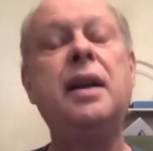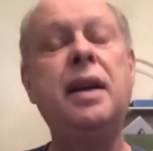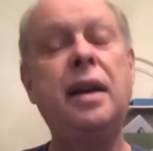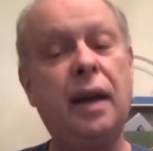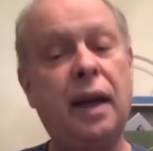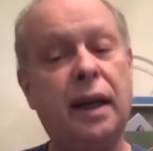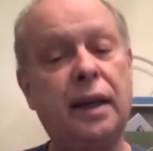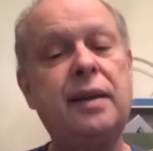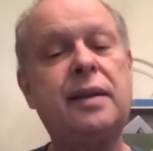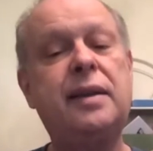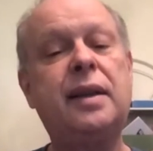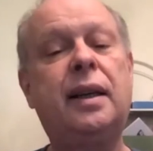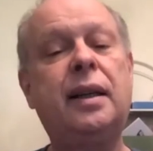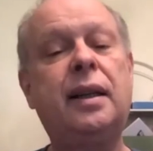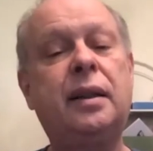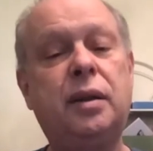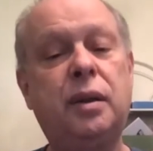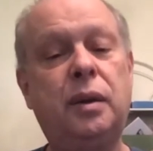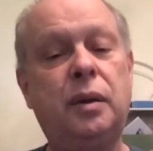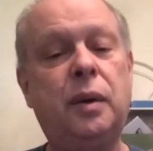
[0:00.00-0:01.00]
I decided
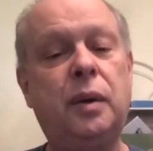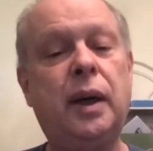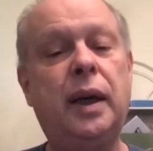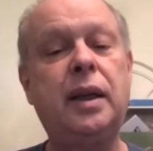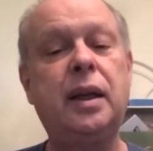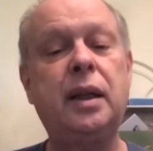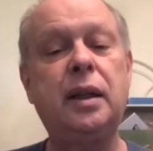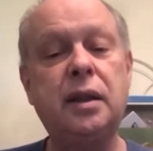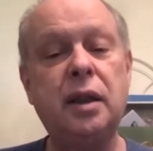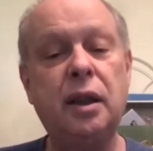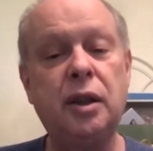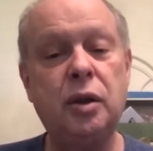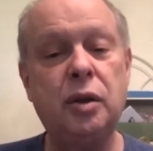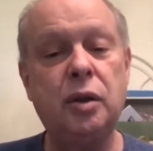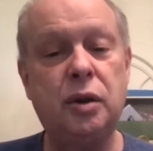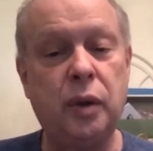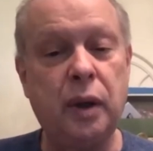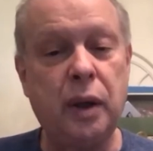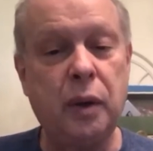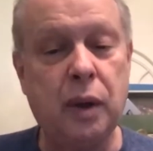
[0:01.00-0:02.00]
to uh, continue
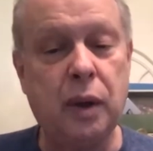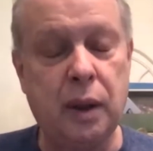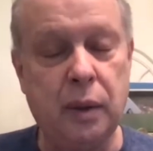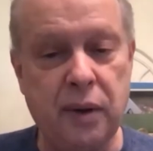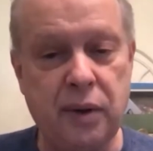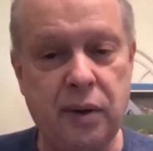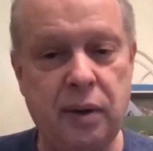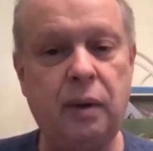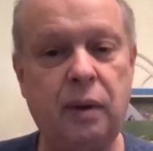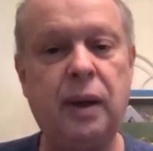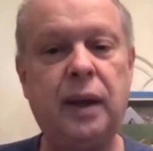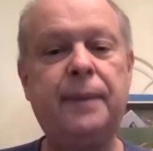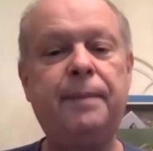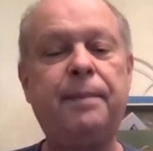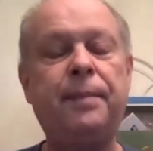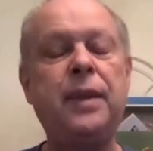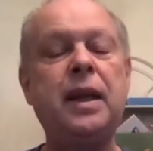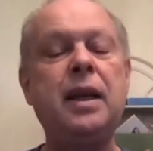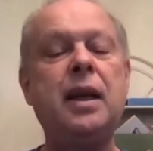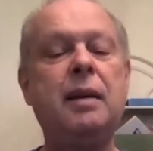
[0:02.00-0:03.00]
doing what I was doing,
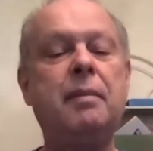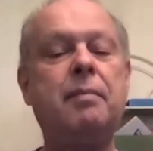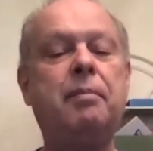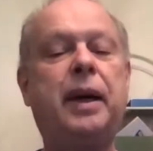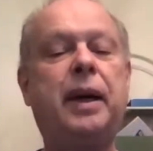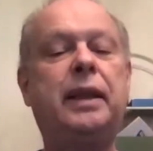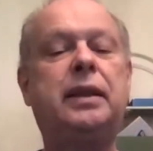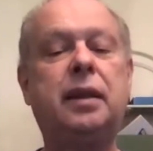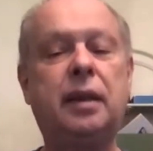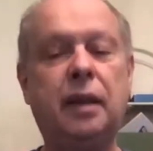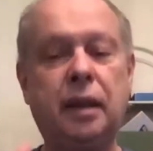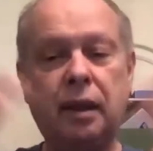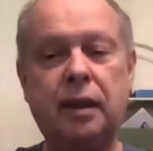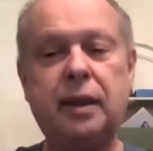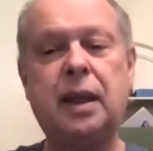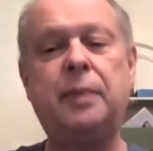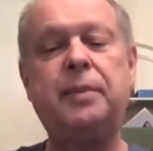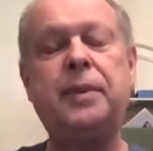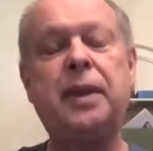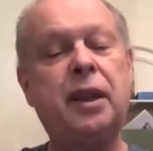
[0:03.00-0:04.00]
but
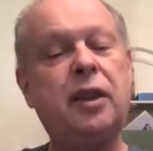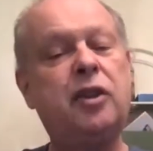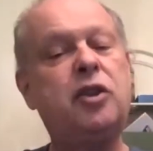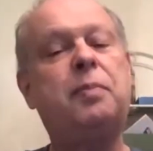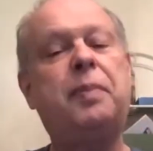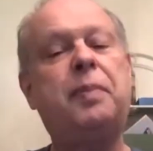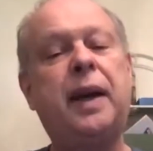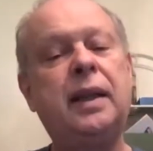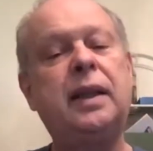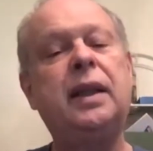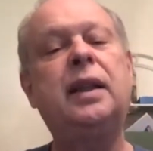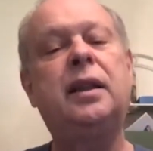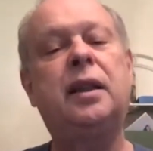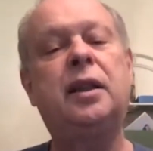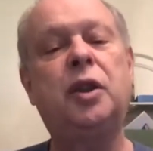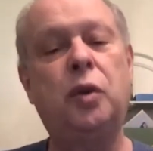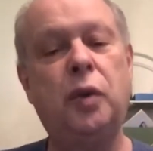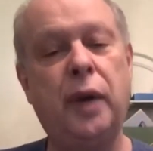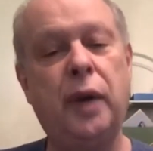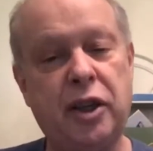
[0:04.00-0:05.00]
kept on expanding in the
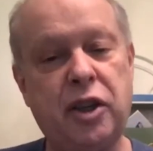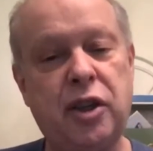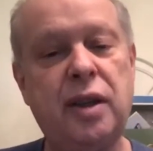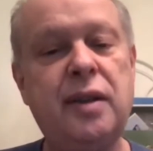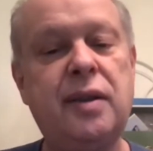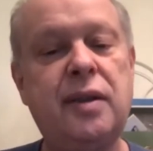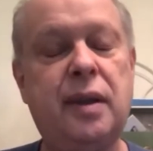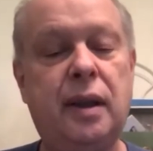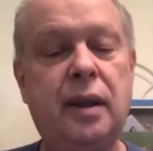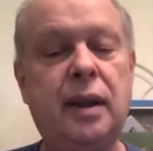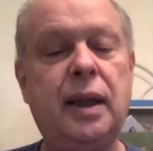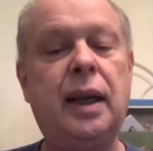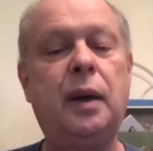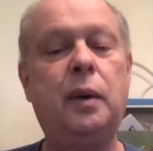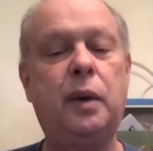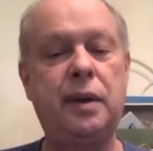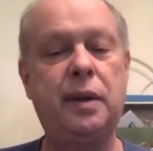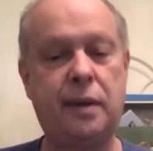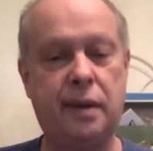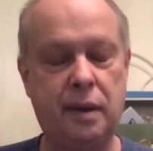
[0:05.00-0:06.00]
directions that I
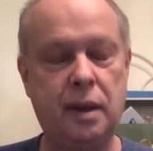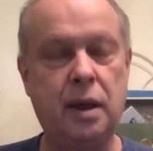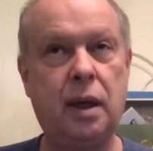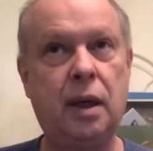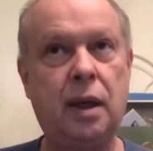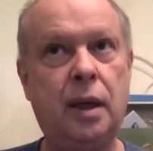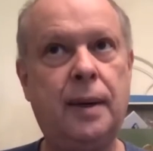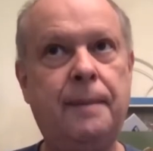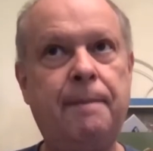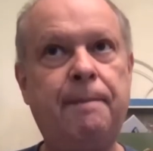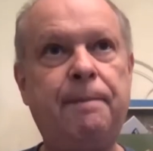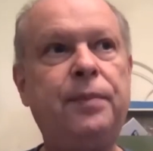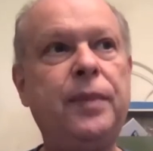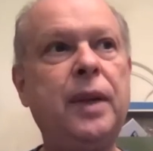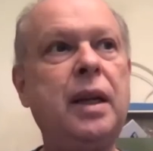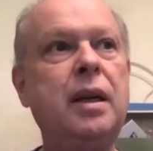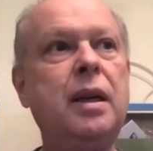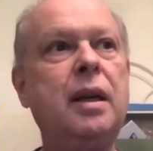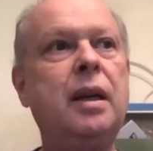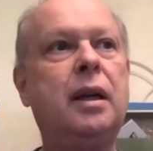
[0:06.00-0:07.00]
was um,
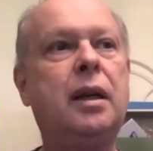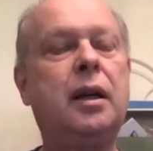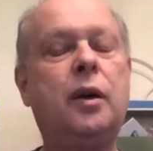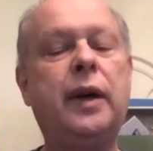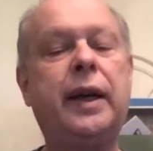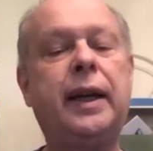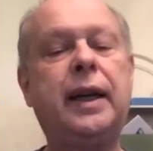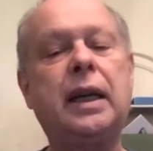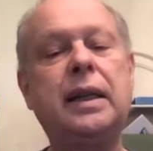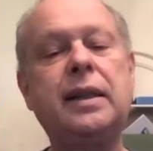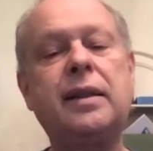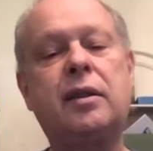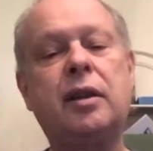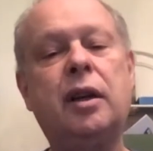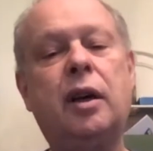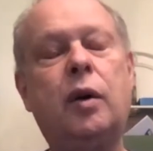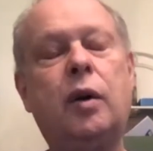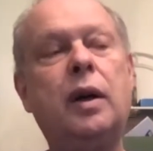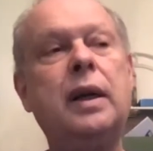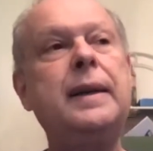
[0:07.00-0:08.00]
going.
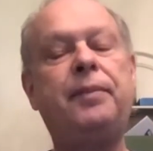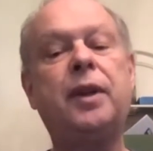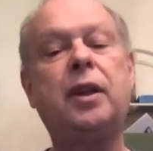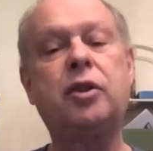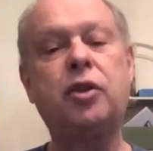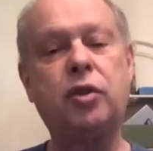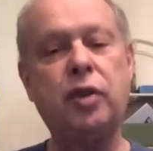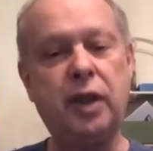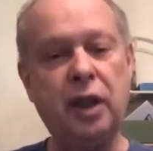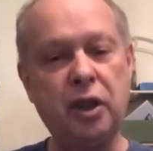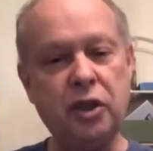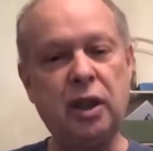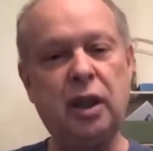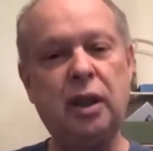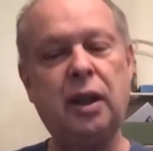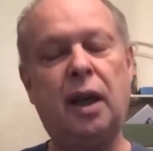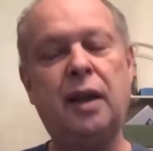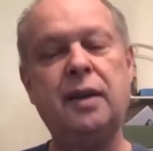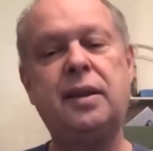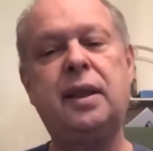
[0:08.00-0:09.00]
So traditional
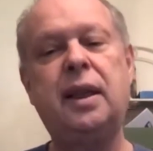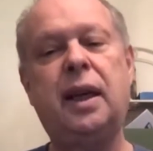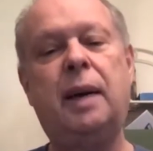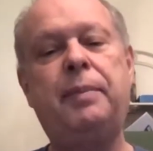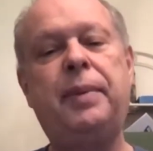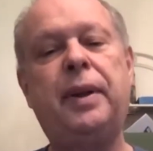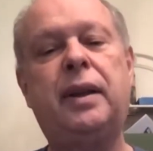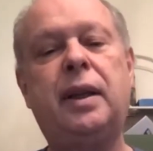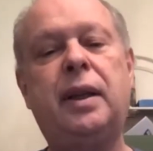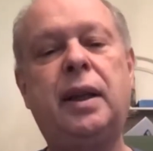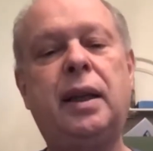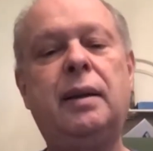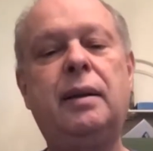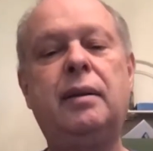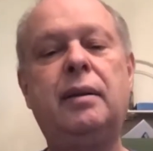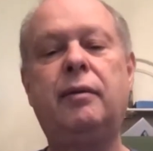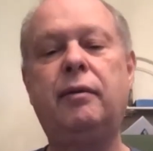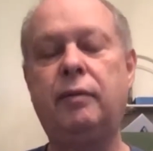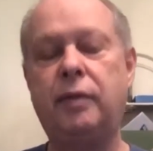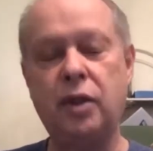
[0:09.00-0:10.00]
osteopathy,
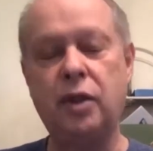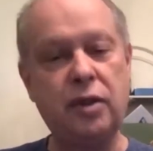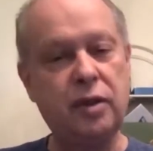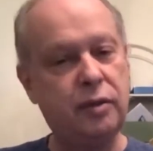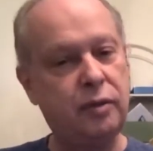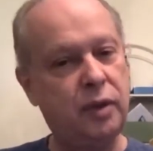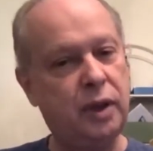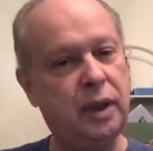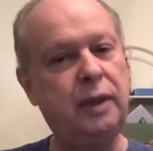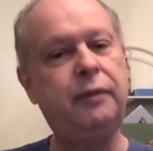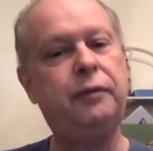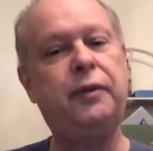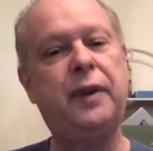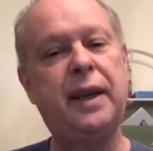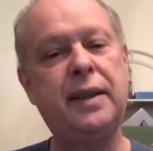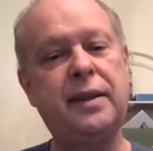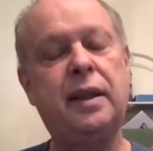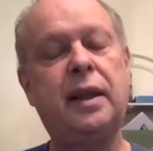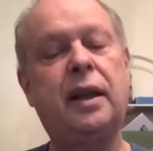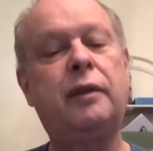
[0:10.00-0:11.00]
this is really
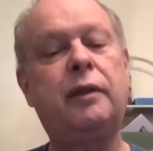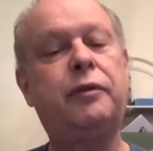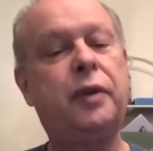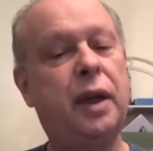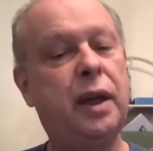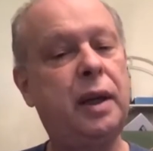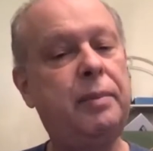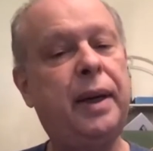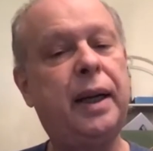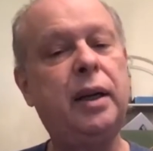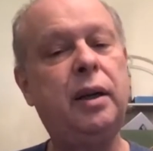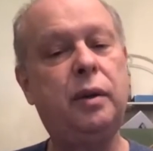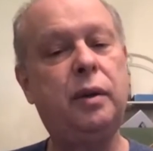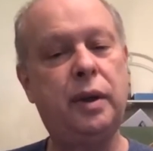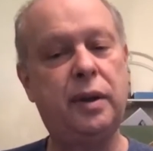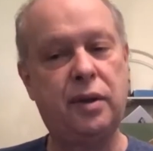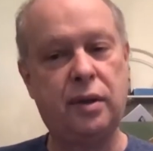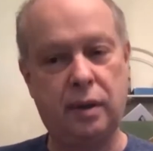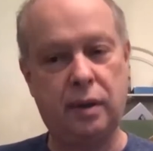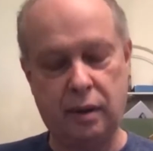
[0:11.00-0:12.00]
fascinating for anybody who
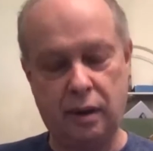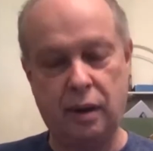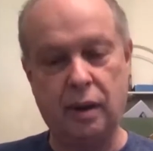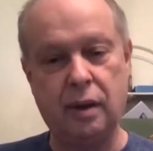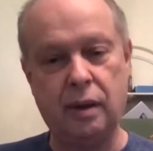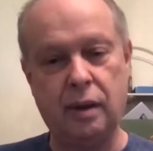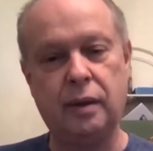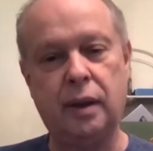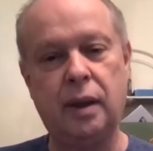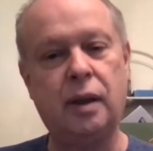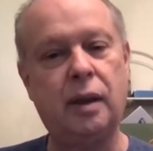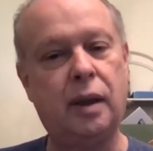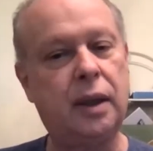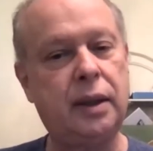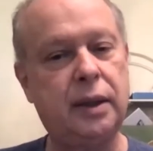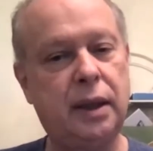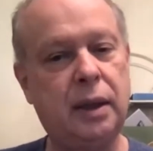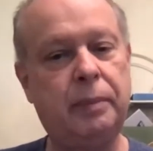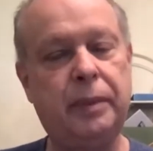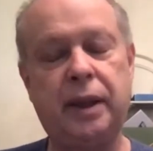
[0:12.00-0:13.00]
is, you know, a
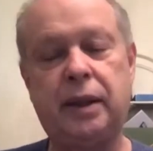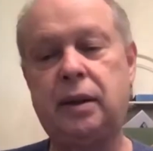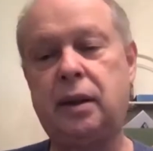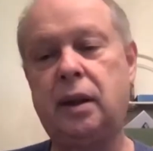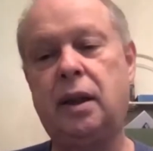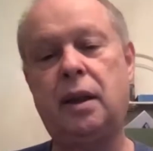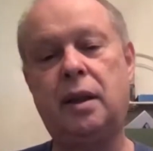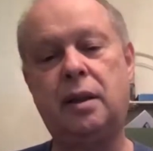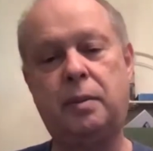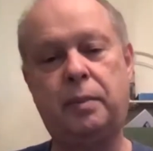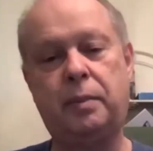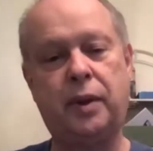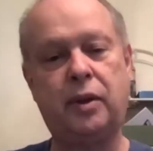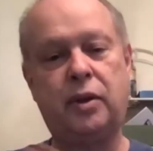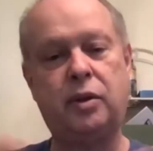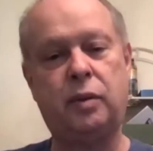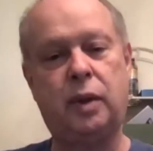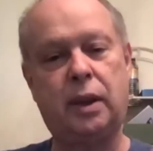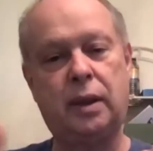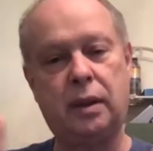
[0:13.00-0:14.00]
little bit uh,
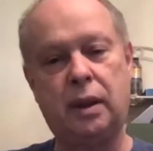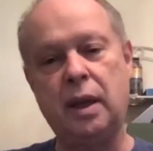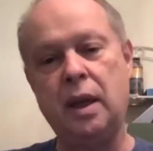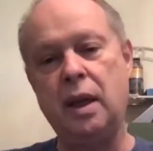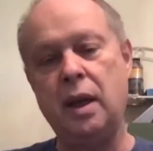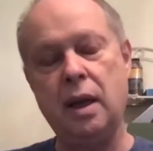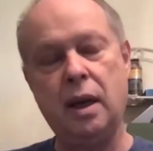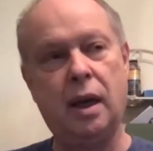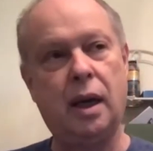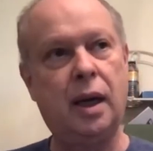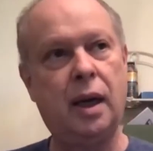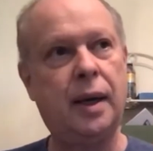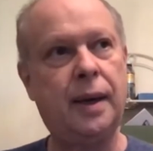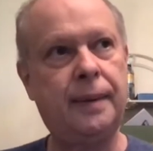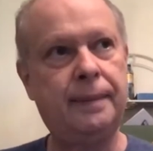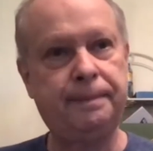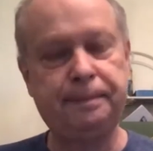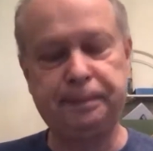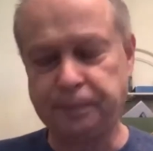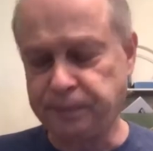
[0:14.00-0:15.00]
spiritual,
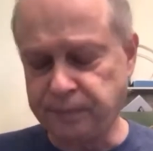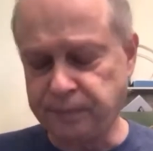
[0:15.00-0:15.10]
um,